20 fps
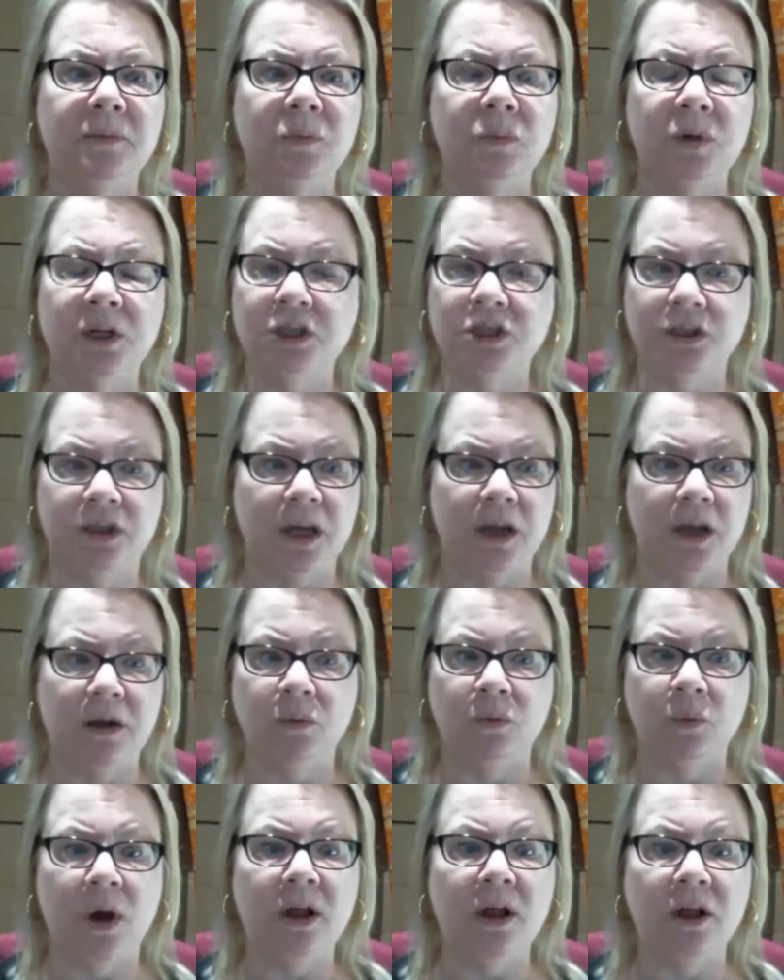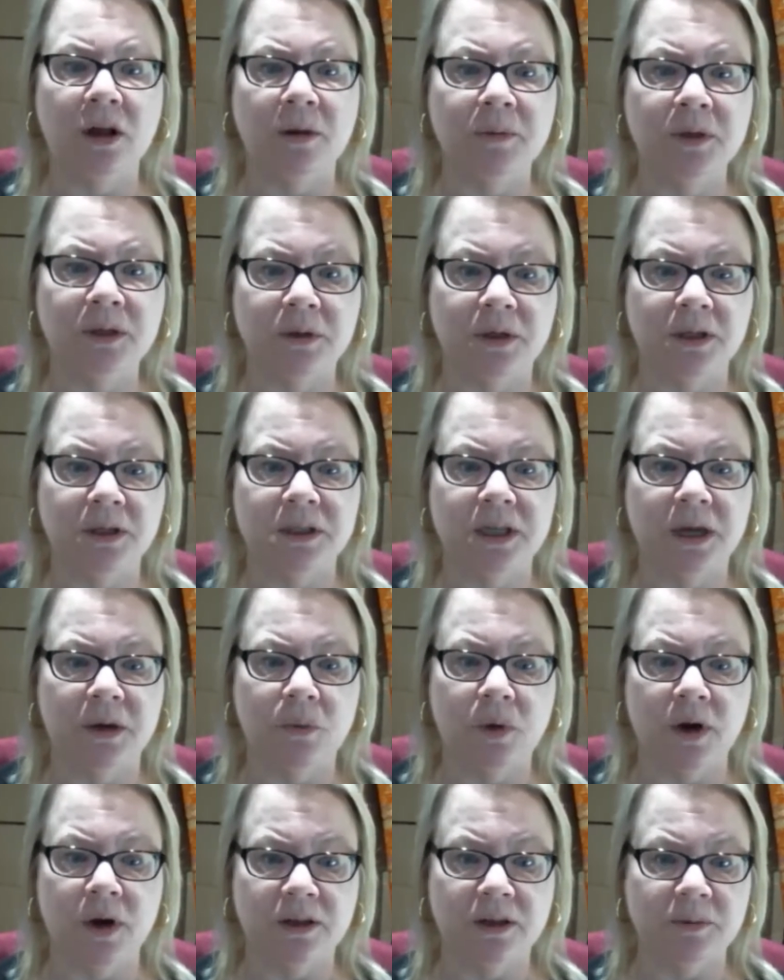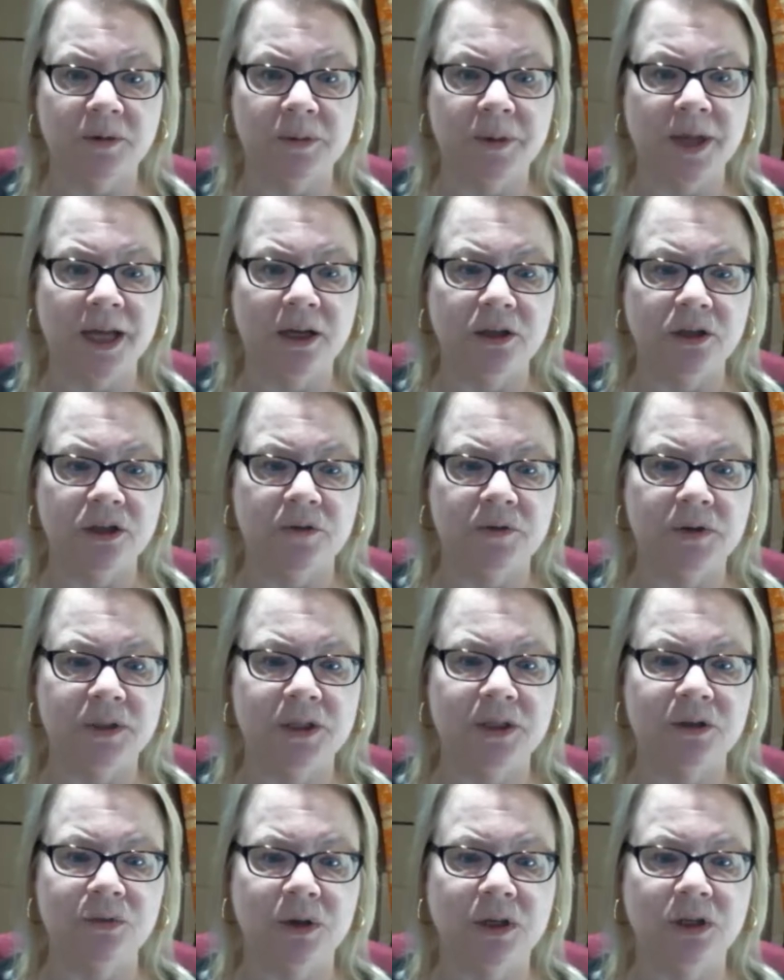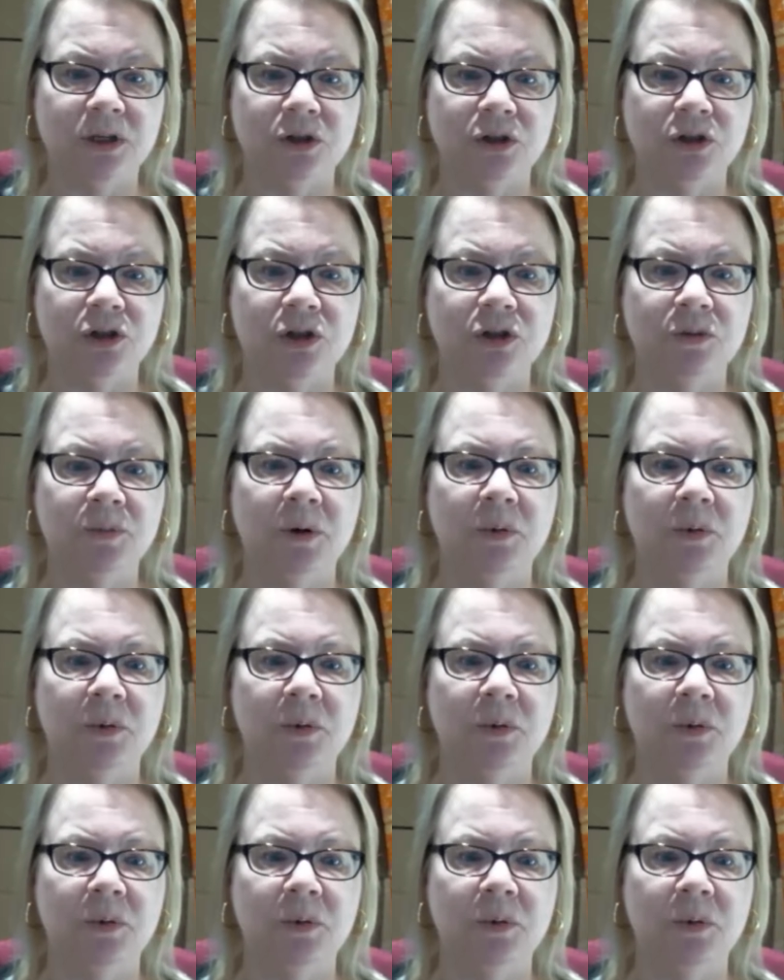which they welcomed because they want them to be health services researchers.